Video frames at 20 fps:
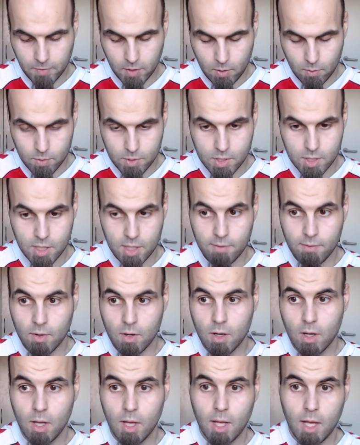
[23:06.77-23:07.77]

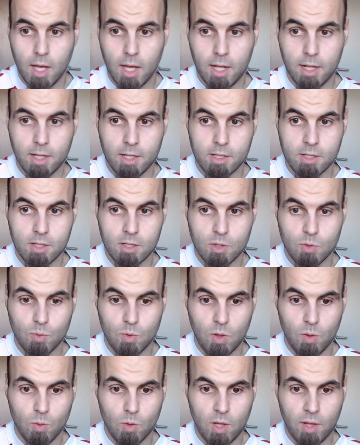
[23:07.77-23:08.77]
receiver, and this is
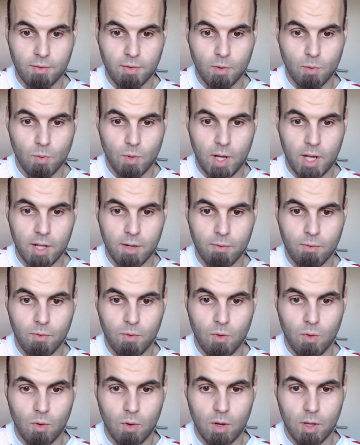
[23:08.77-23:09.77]
left and right
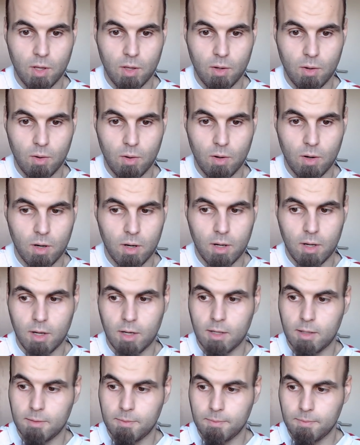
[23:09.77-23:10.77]
for
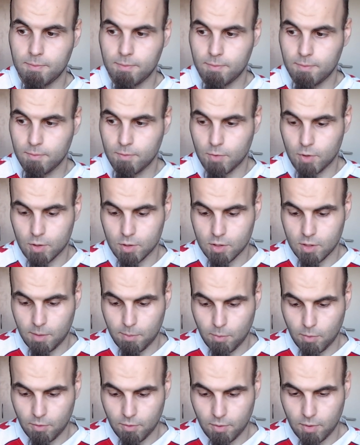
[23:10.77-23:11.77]
your for the
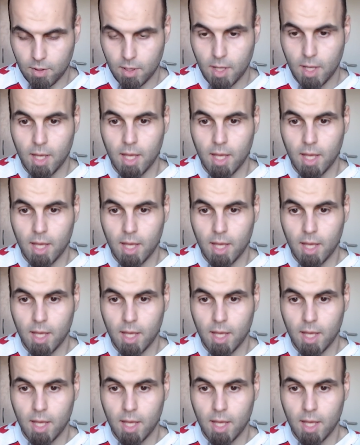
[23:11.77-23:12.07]
subwoofer.